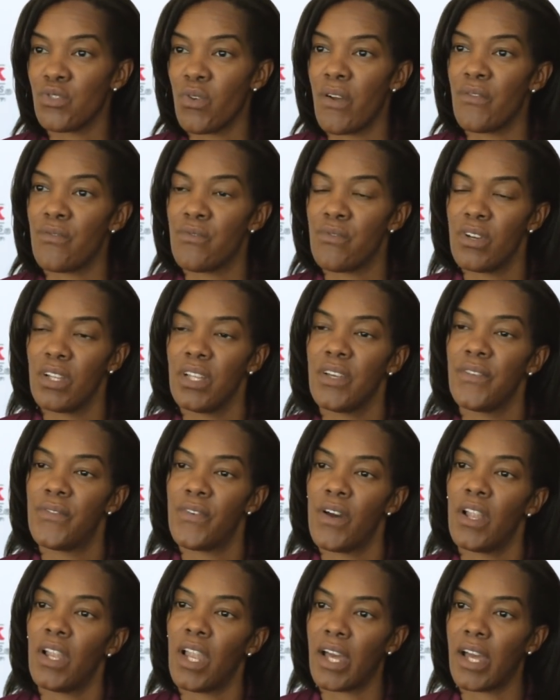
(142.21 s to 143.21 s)
So I've really
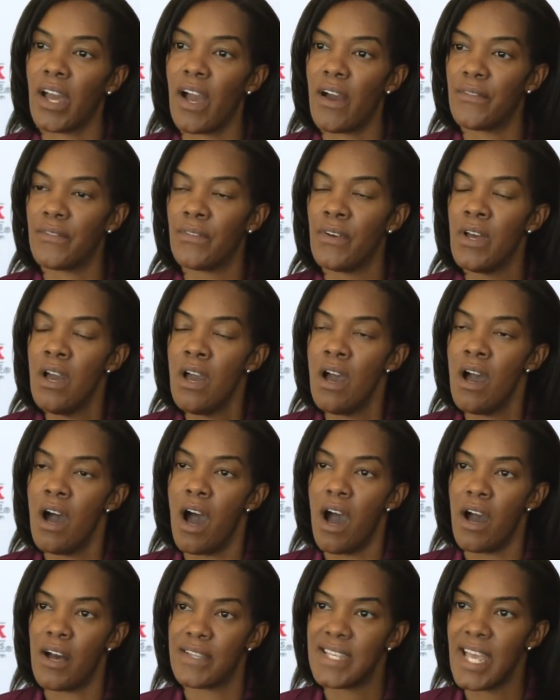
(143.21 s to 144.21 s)
felt like I've
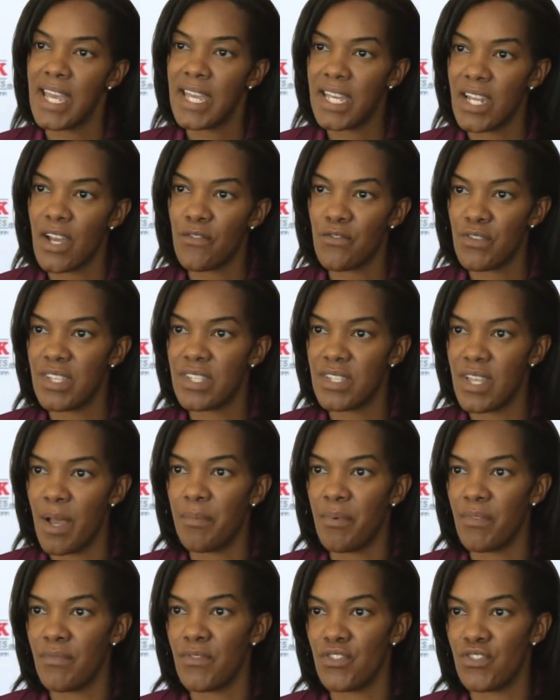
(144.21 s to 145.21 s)
uh, taken every
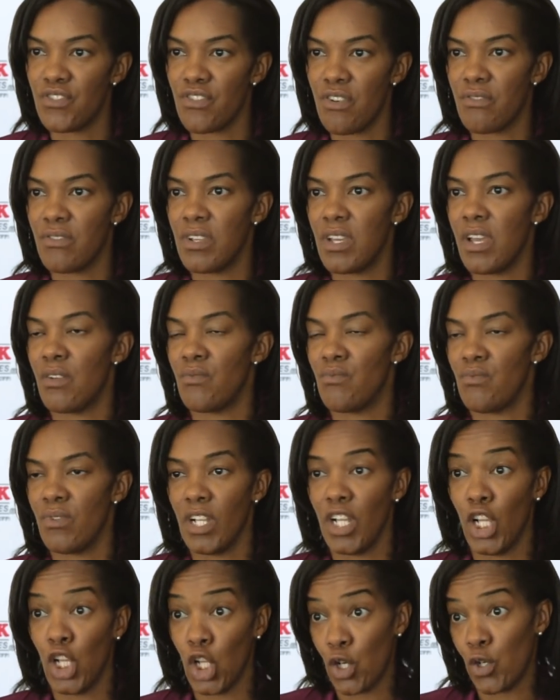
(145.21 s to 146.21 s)
step of the journey and
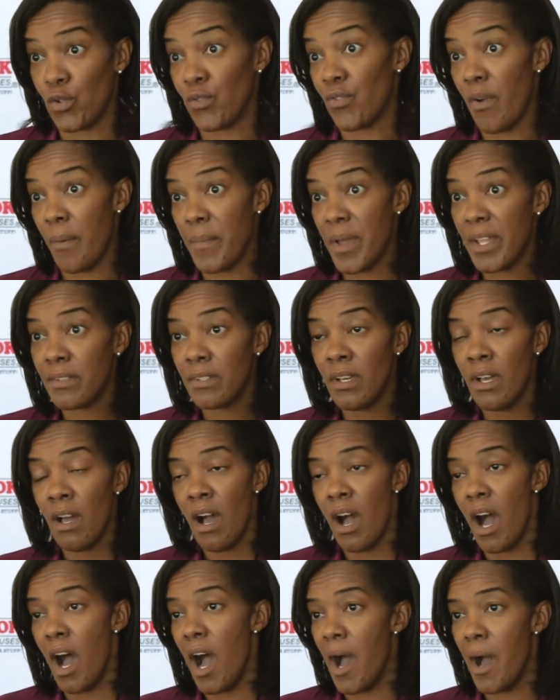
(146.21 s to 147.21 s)
really learned from it.
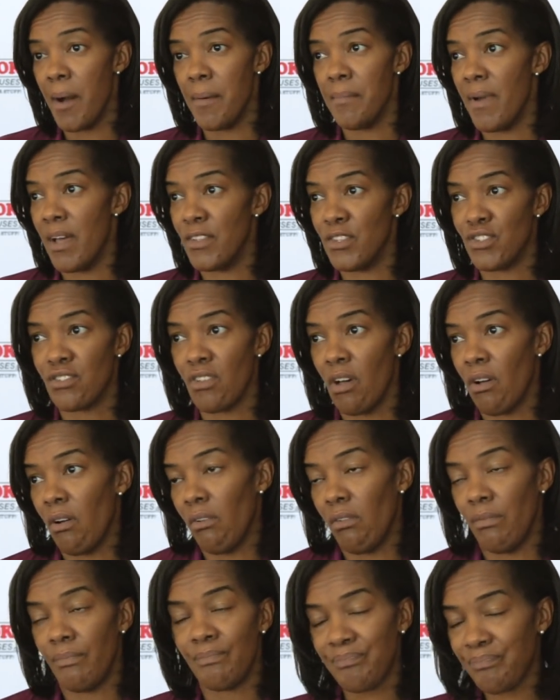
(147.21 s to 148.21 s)
Um, and
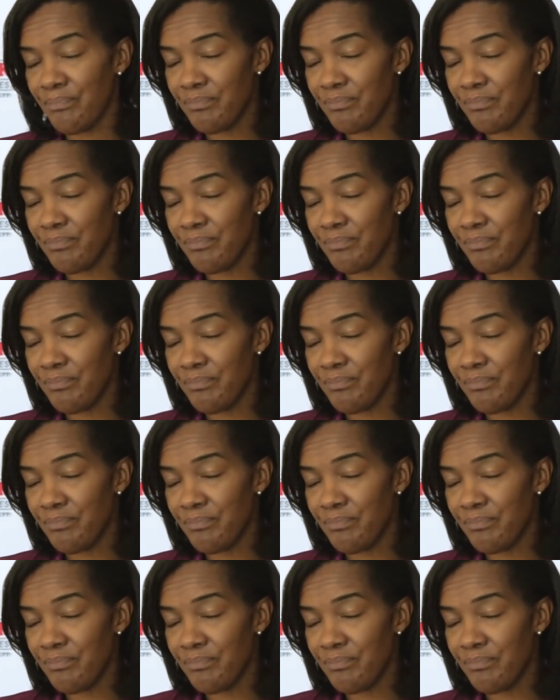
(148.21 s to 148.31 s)
so